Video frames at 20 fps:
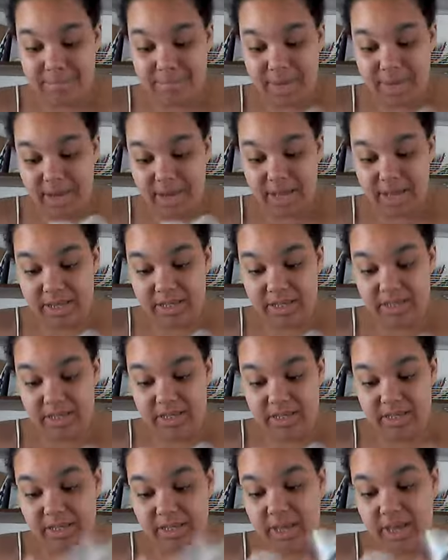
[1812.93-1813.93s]
But
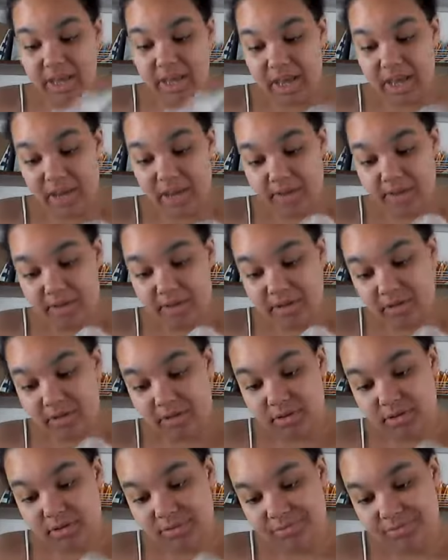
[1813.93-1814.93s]
until that
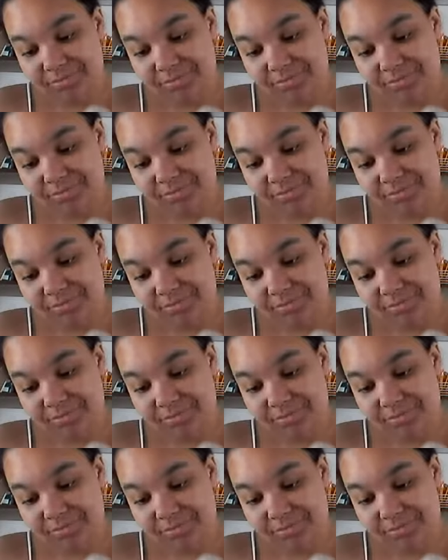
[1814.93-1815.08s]
happens,